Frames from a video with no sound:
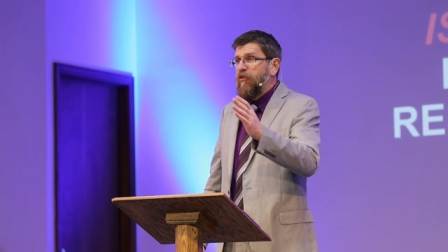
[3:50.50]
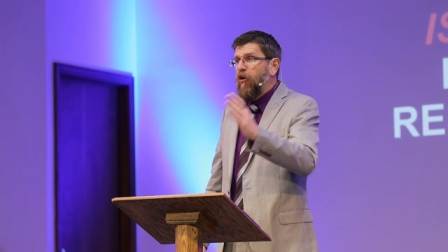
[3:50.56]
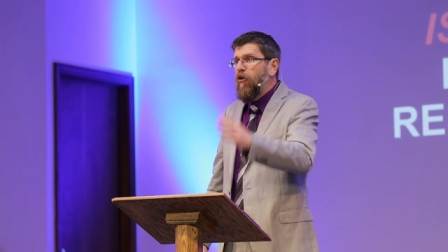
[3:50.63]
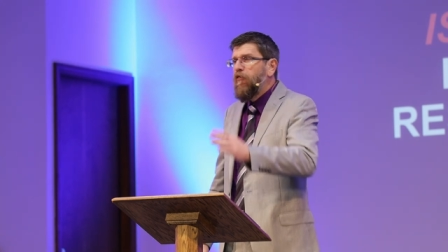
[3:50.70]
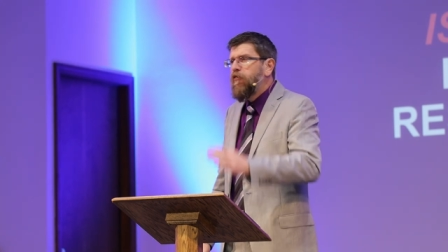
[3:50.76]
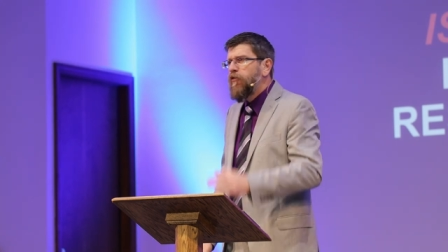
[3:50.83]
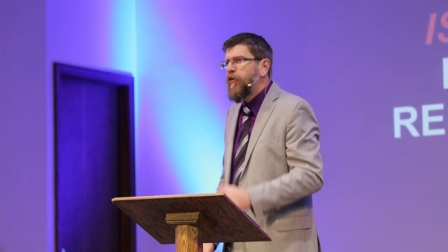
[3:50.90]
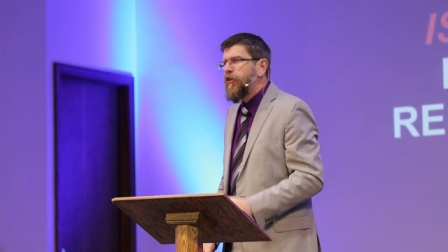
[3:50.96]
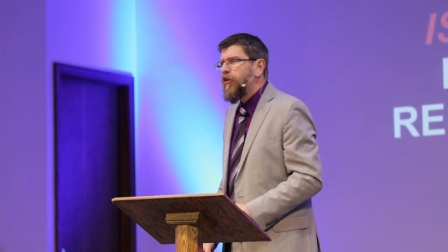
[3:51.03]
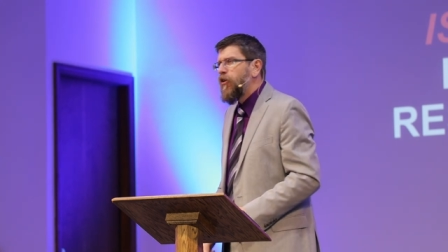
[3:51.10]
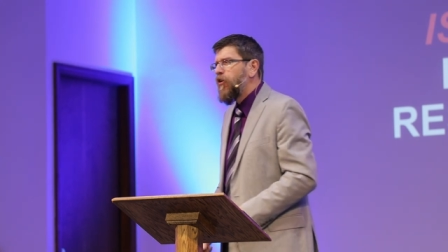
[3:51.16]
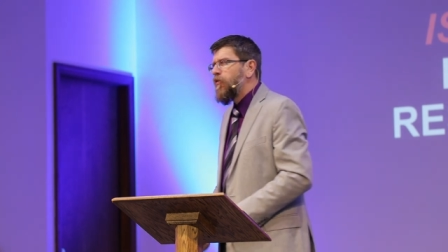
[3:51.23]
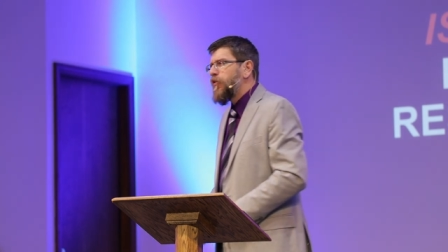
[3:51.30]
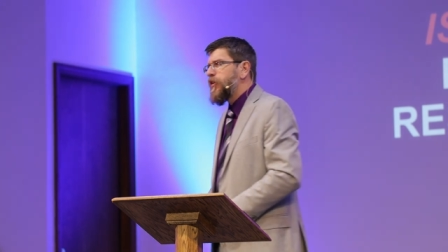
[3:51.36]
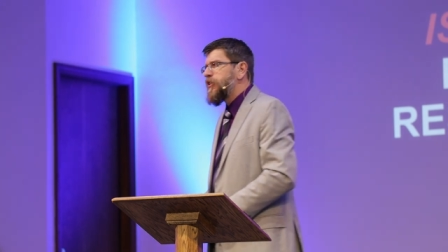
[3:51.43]
Over and
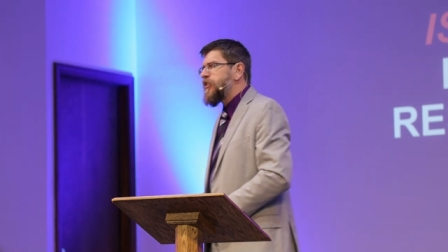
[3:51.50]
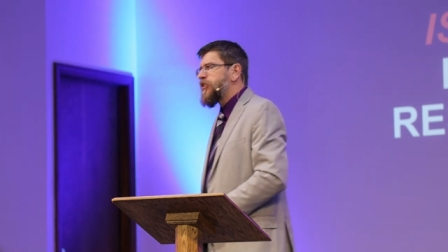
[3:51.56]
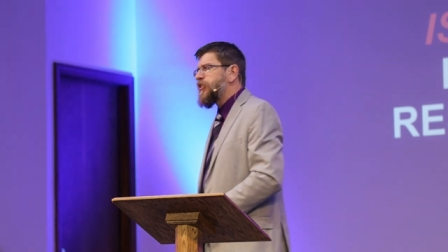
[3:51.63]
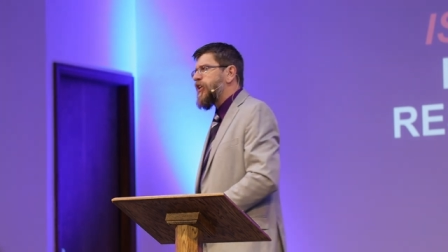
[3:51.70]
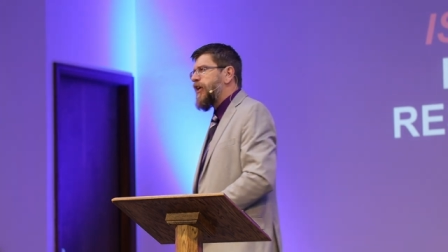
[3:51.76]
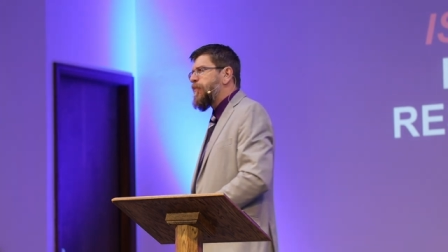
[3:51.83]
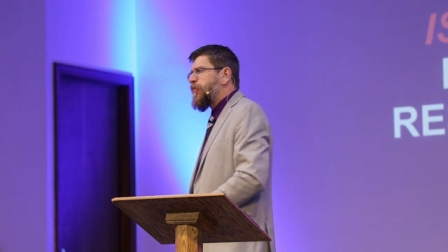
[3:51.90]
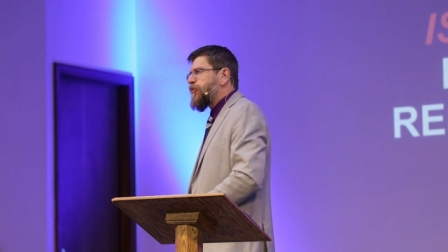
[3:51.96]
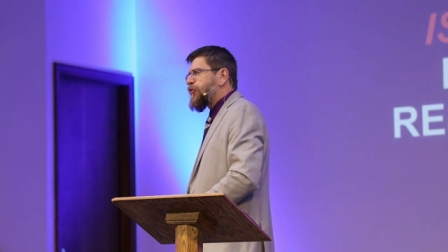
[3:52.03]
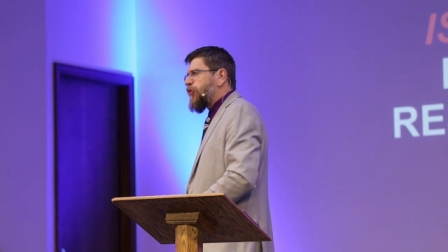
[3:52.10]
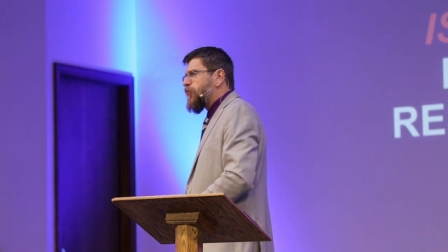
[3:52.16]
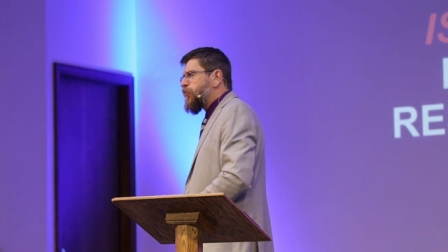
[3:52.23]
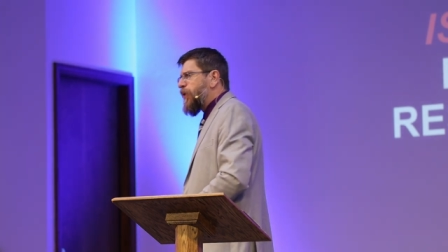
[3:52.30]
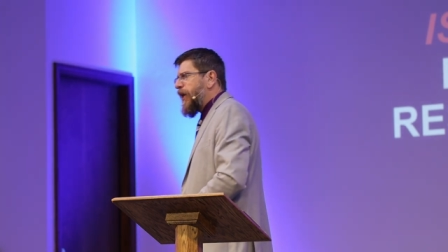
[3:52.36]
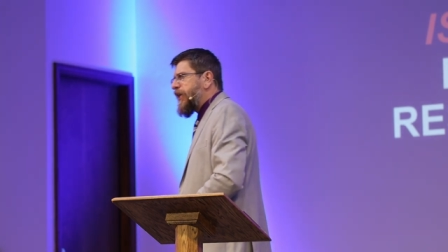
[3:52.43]
over, the disciples are
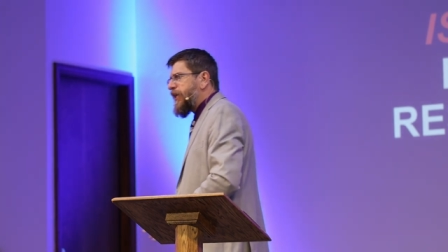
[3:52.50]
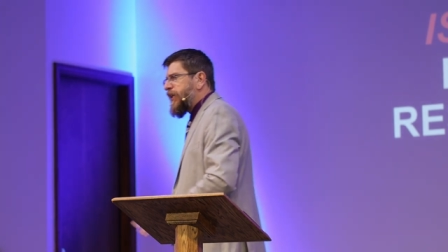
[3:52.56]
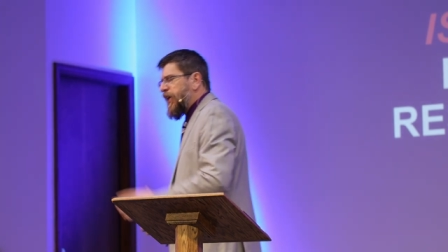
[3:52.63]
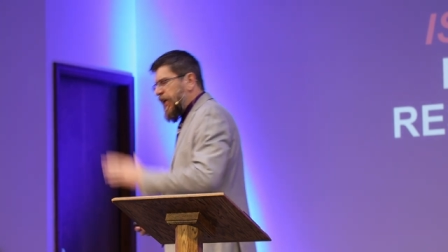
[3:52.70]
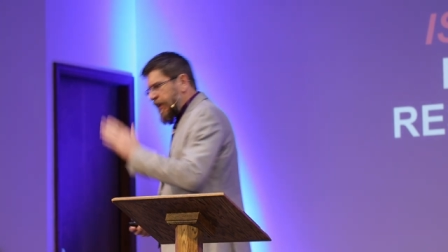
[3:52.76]
ready.